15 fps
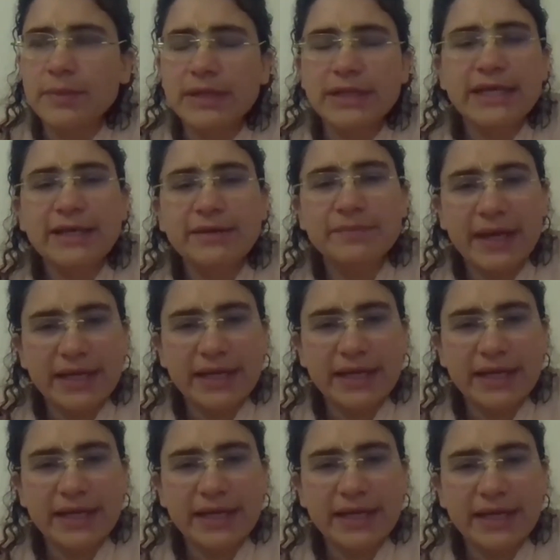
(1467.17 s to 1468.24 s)
But he made
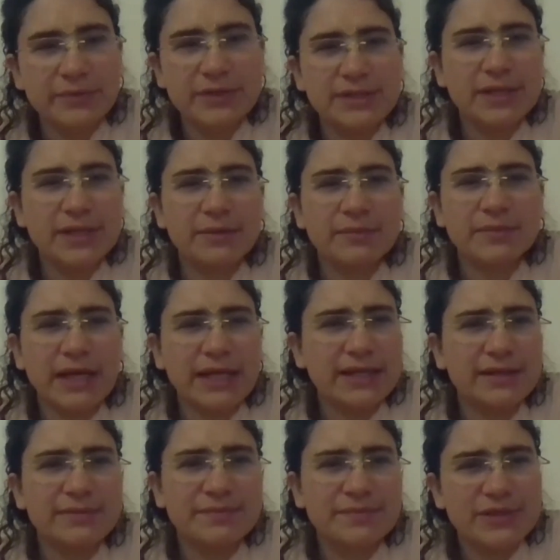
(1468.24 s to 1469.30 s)
this, he was
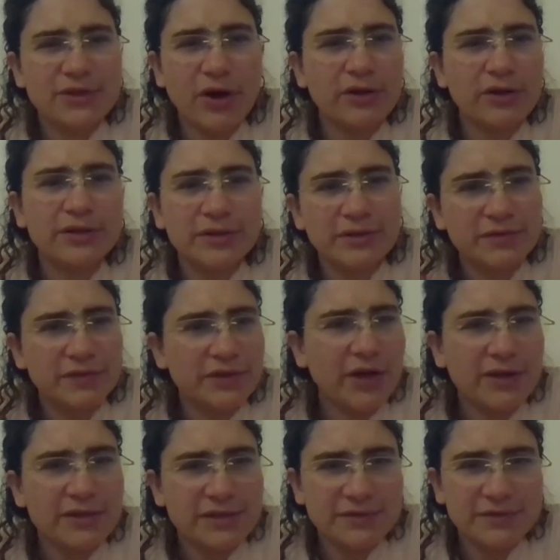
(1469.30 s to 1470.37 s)
like a scholar,
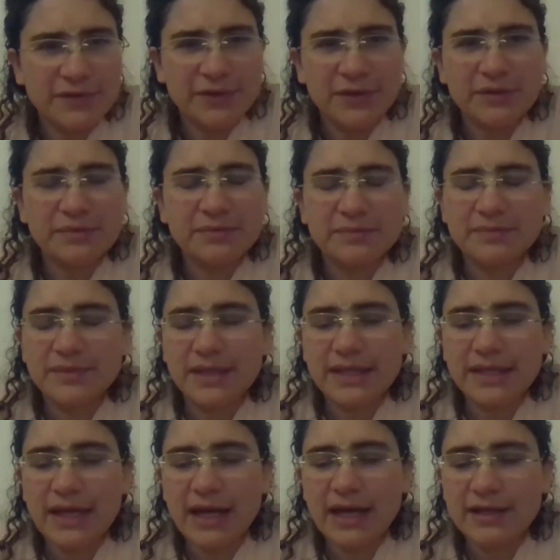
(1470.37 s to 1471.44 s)
philosopher,
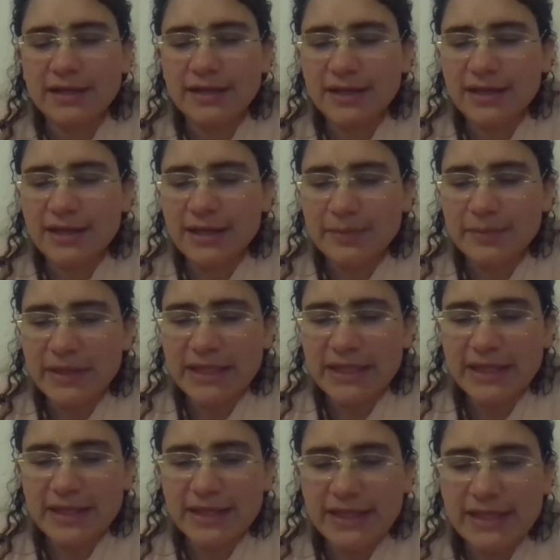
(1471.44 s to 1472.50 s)
like that. But
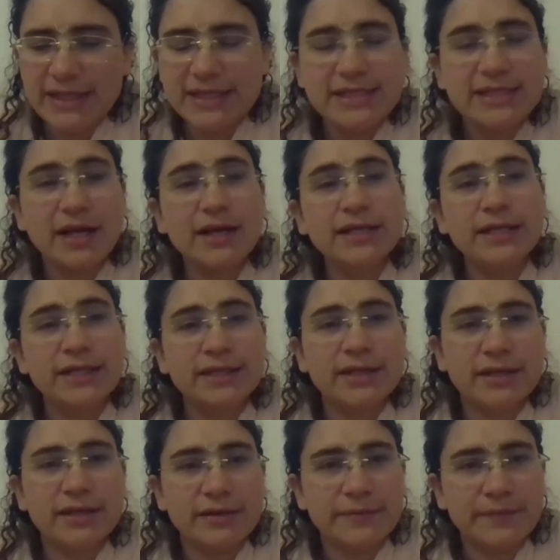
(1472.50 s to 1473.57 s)
he
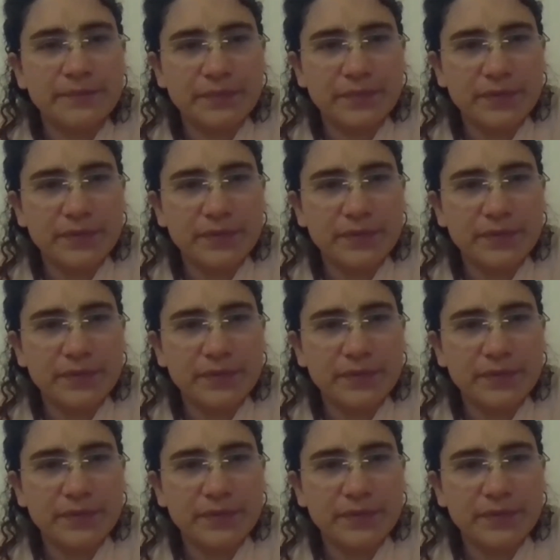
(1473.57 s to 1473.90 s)
studied the